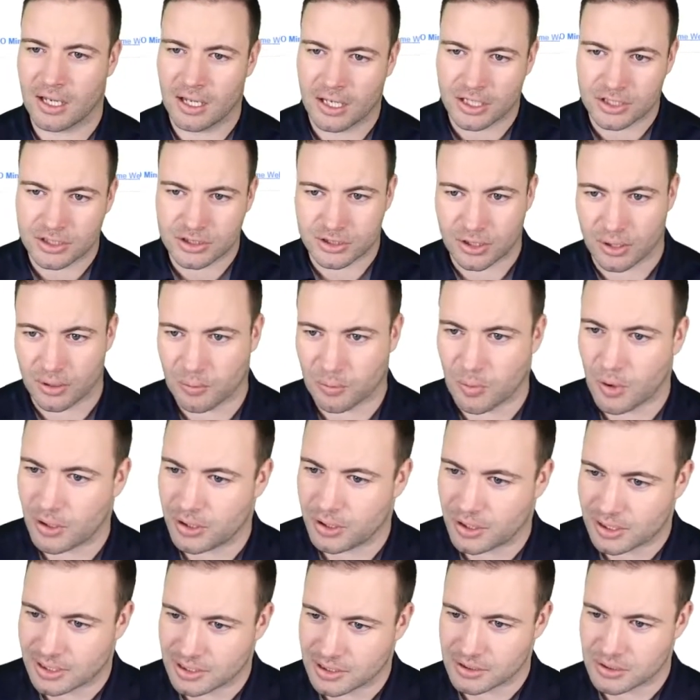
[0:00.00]
so what
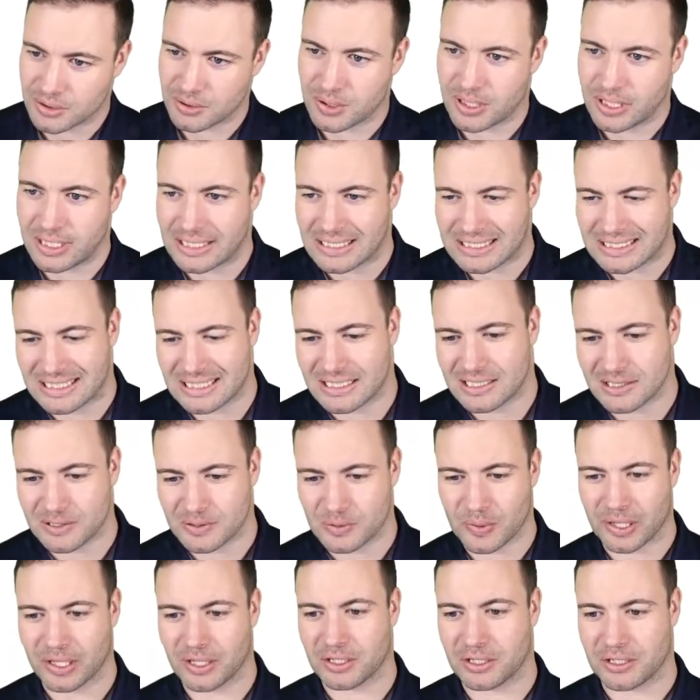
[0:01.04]
you can do here is this is
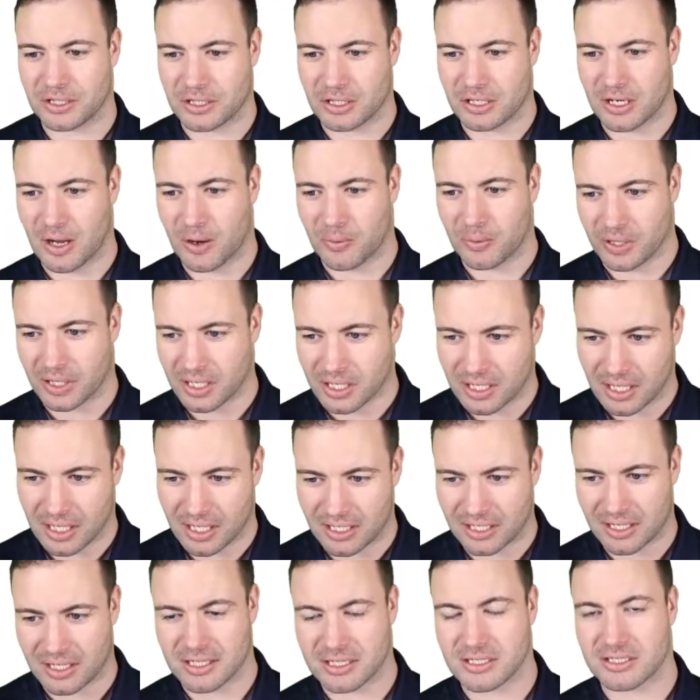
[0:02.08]
where you can go in
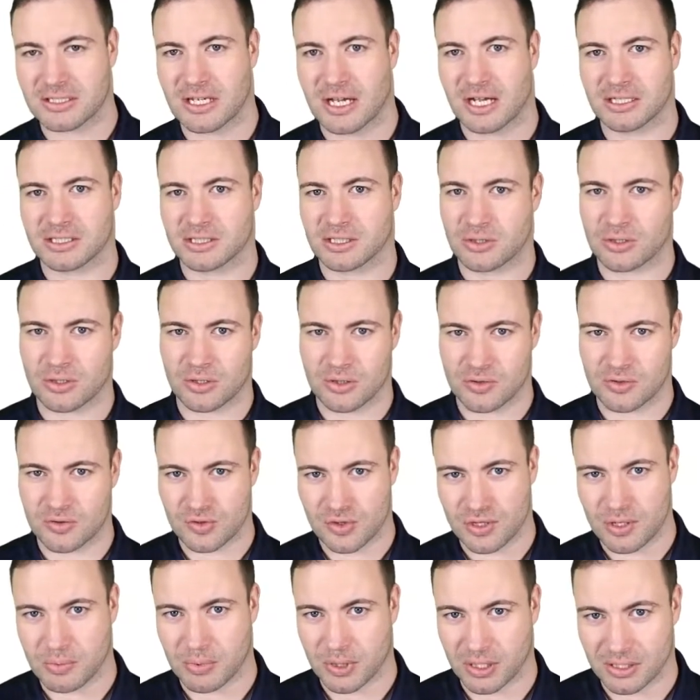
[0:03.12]
and you can start to
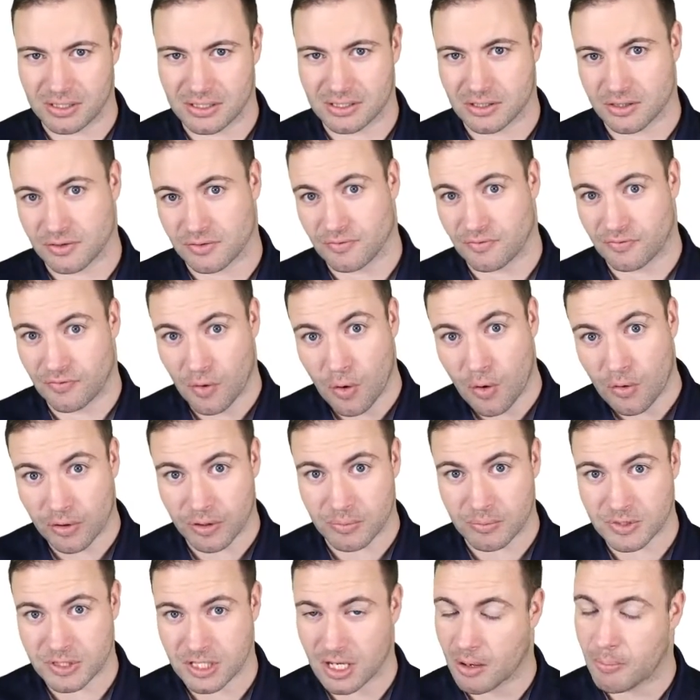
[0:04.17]
contribute to
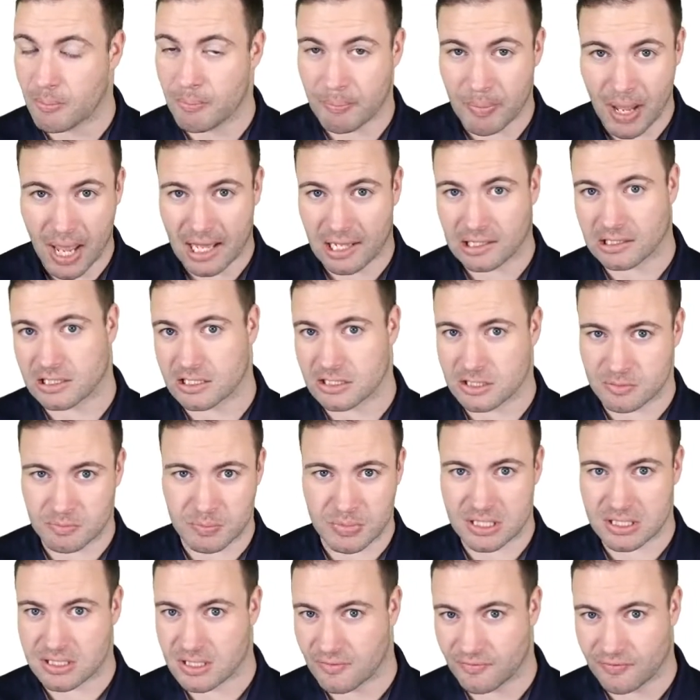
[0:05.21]
forums about the
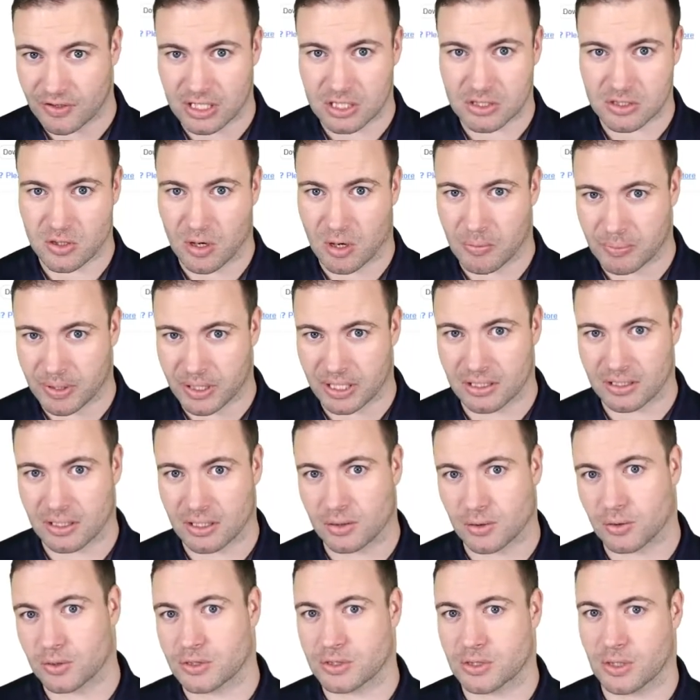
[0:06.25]
specific topic that
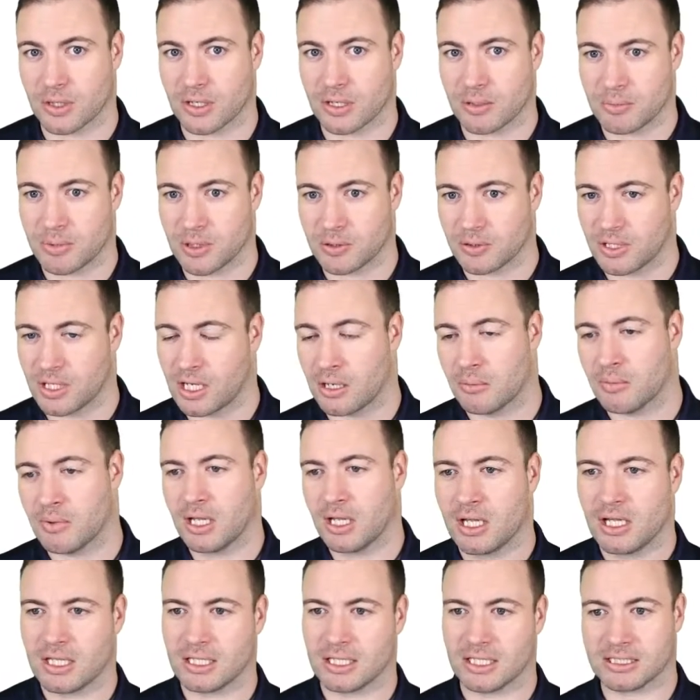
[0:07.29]
you're trying to build up.
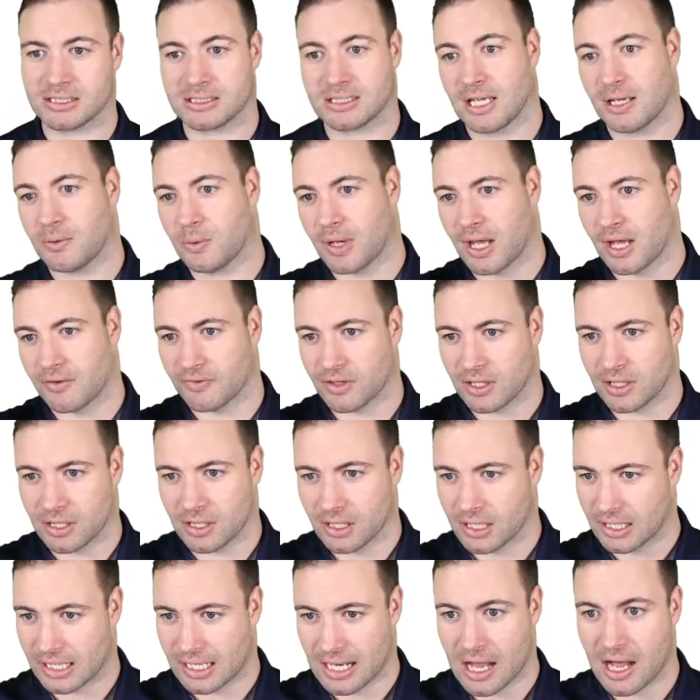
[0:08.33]
Let's say we have
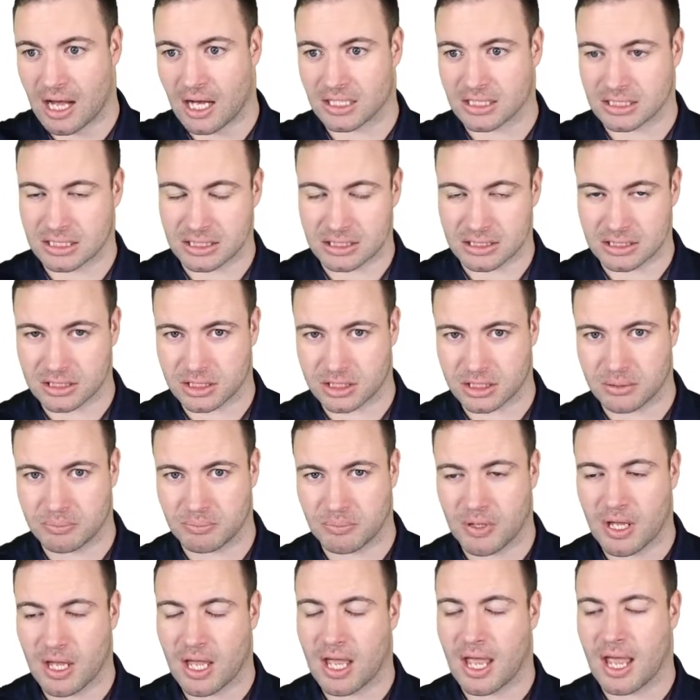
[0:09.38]
a car dealership
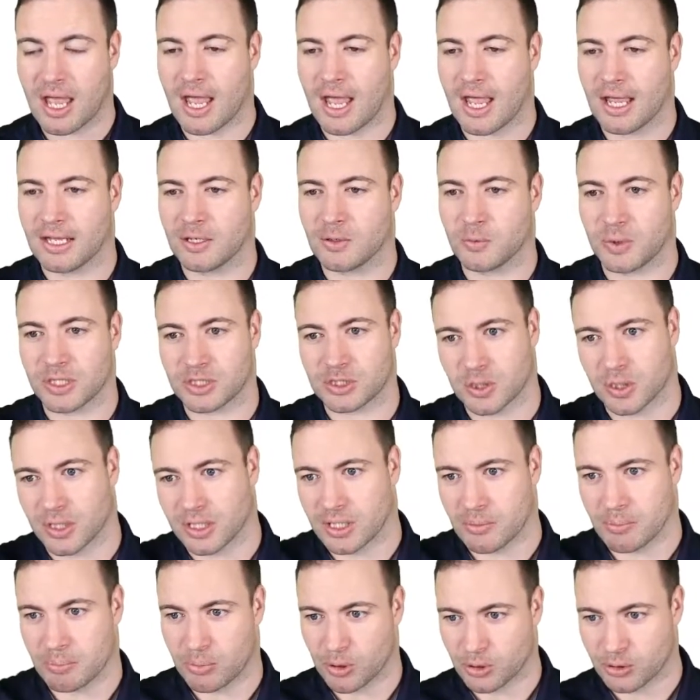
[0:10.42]
and we're trying
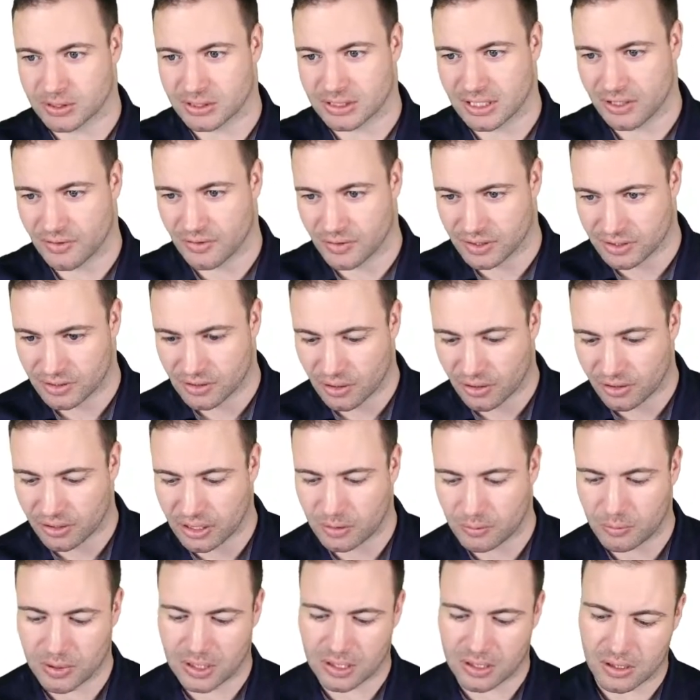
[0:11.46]
to boost their
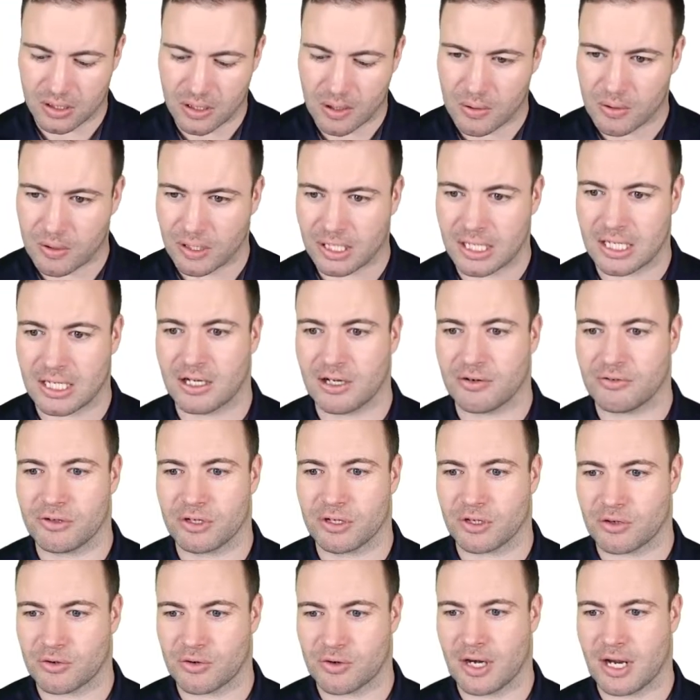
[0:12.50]
authority. We can go on here
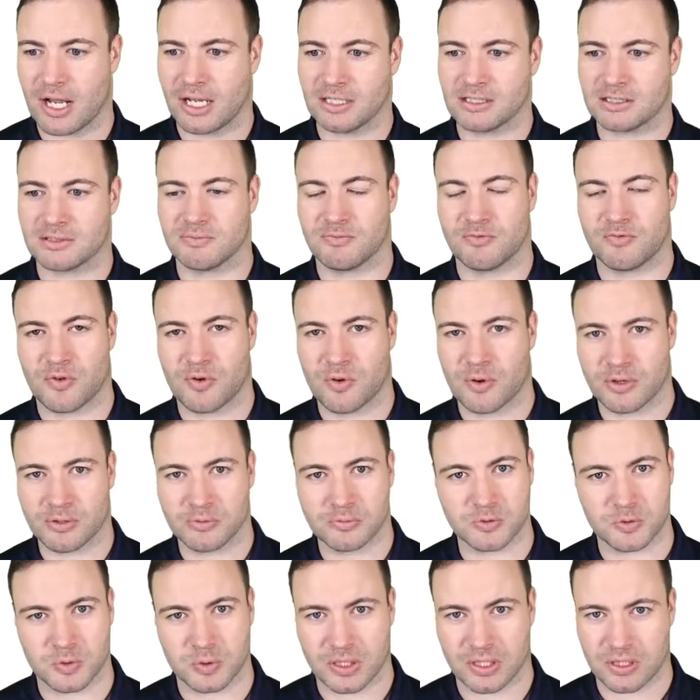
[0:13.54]
and create some
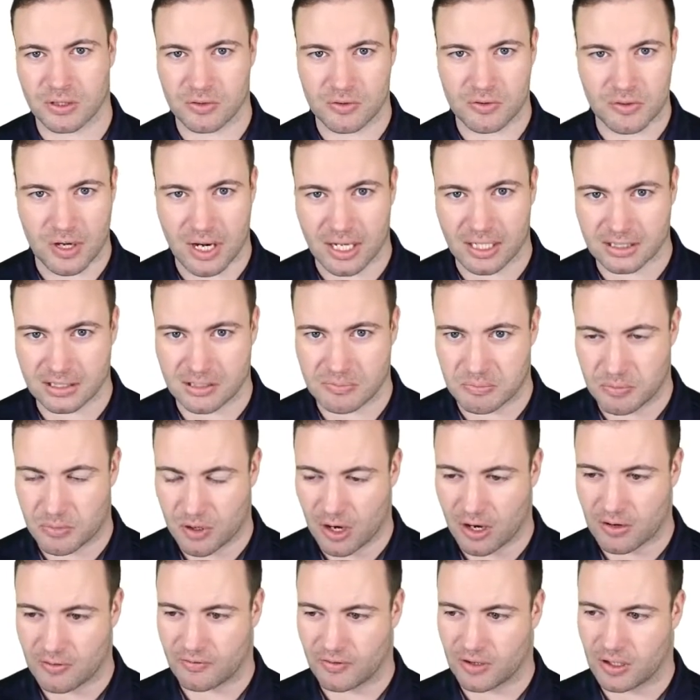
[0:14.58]
forums. We can create some
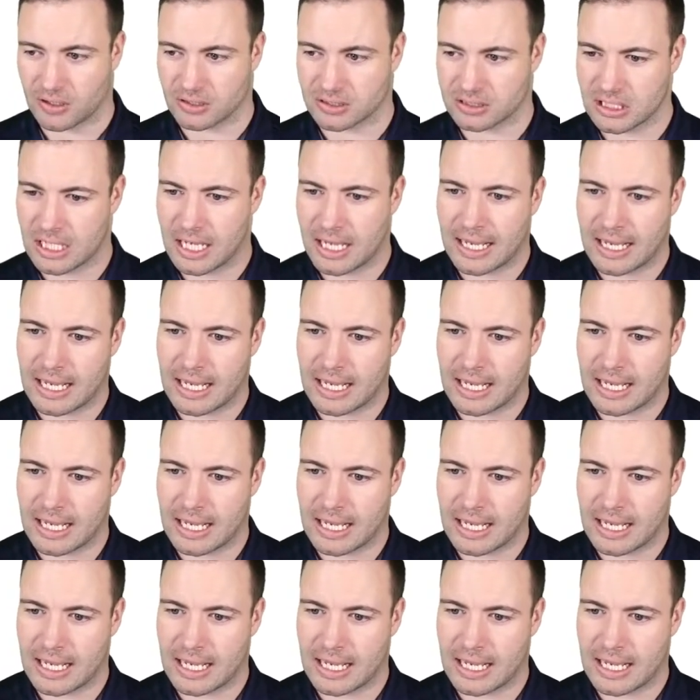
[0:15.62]
profiles.